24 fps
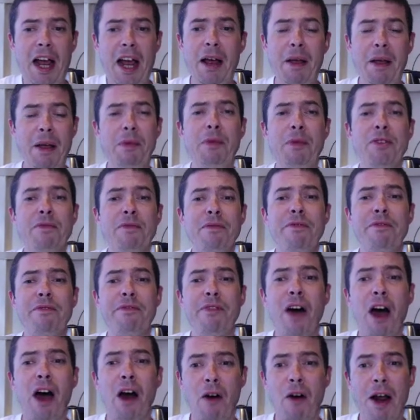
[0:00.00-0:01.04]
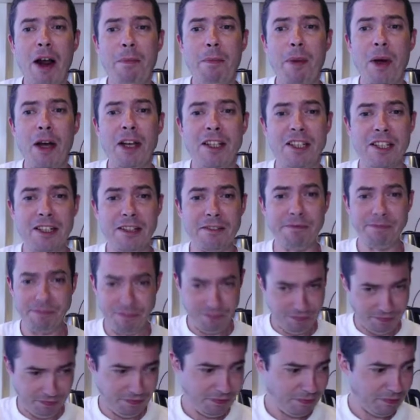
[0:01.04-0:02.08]
I'm not some far right person.
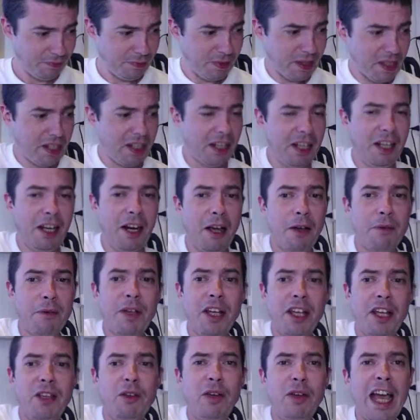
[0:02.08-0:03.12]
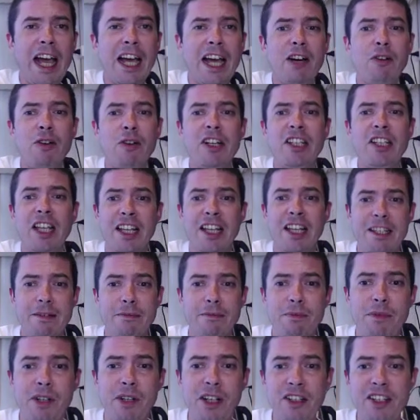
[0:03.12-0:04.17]
You know, you can criticise him
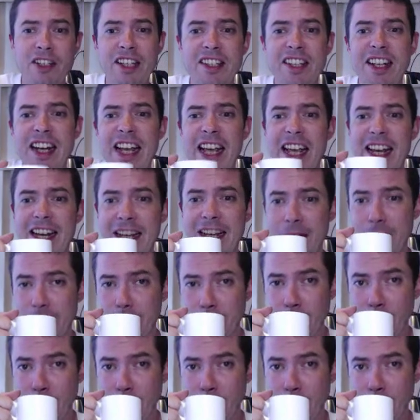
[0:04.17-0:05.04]
because he's an idiot